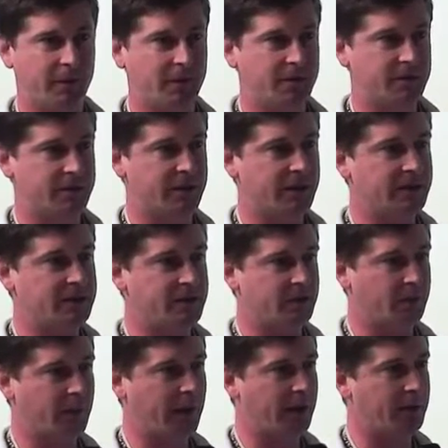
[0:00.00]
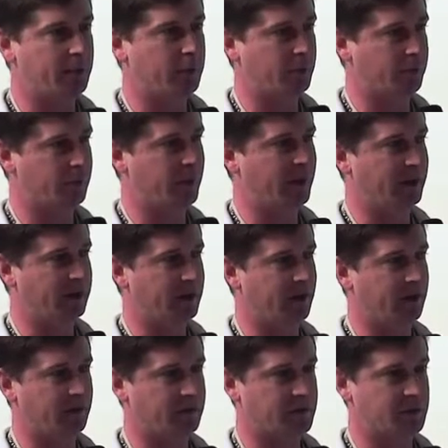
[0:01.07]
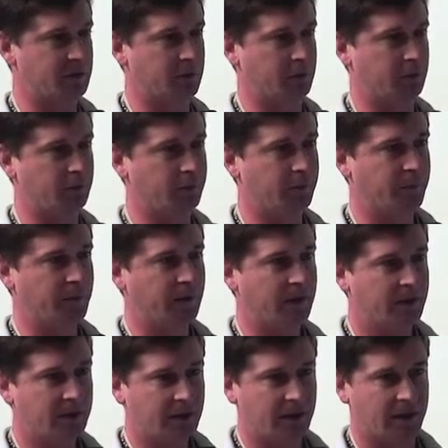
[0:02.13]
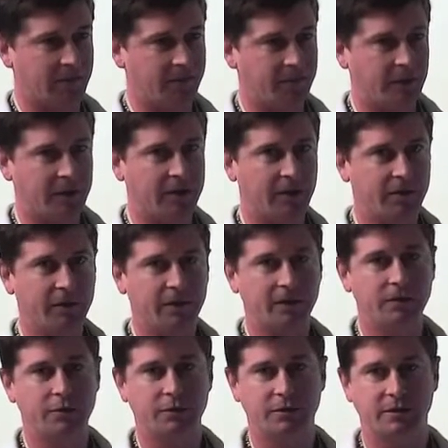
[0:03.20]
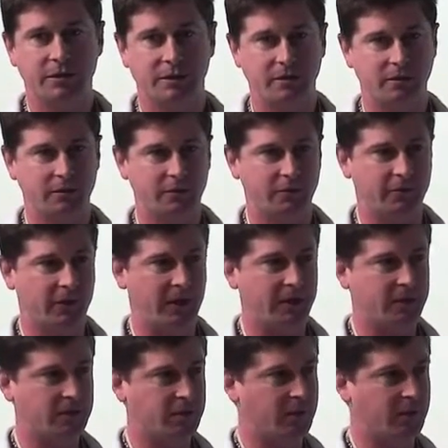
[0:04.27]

So that's the power of Metcalfe's law. Another interesting fact